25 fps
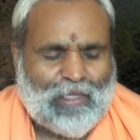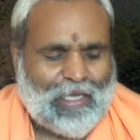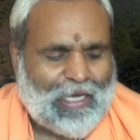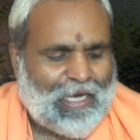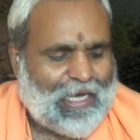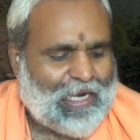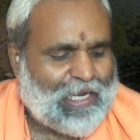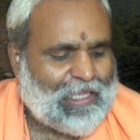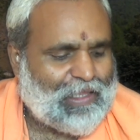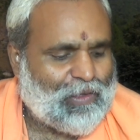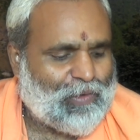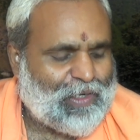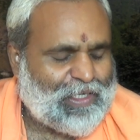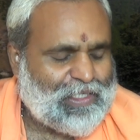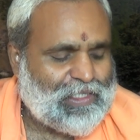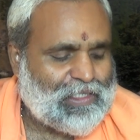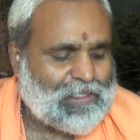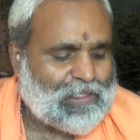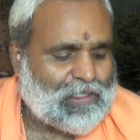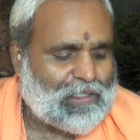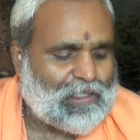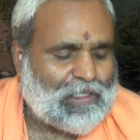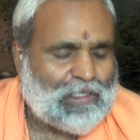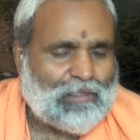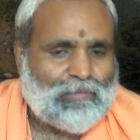Another one is
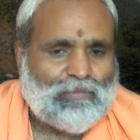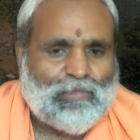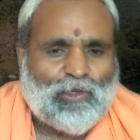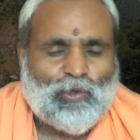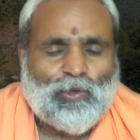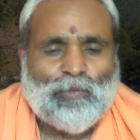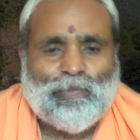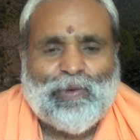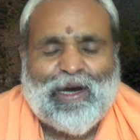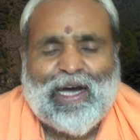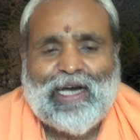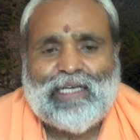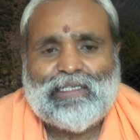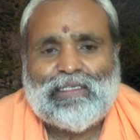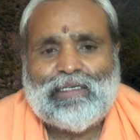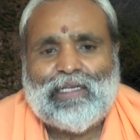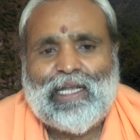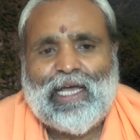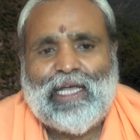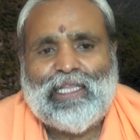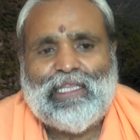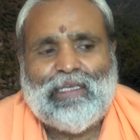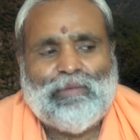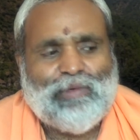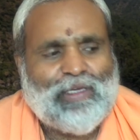karma
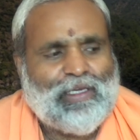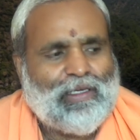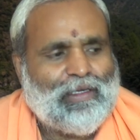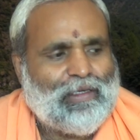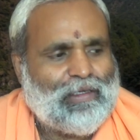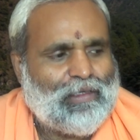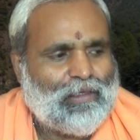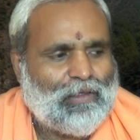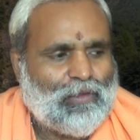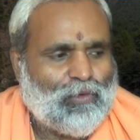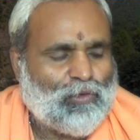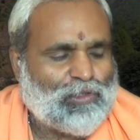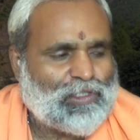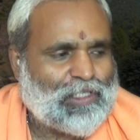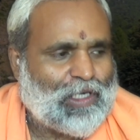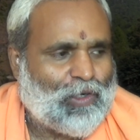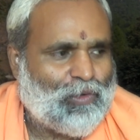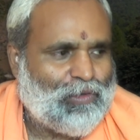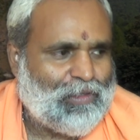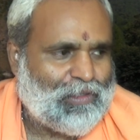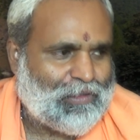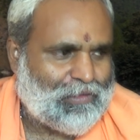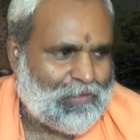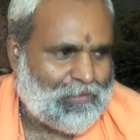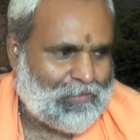upasana adivihi, no
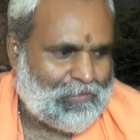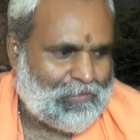sound.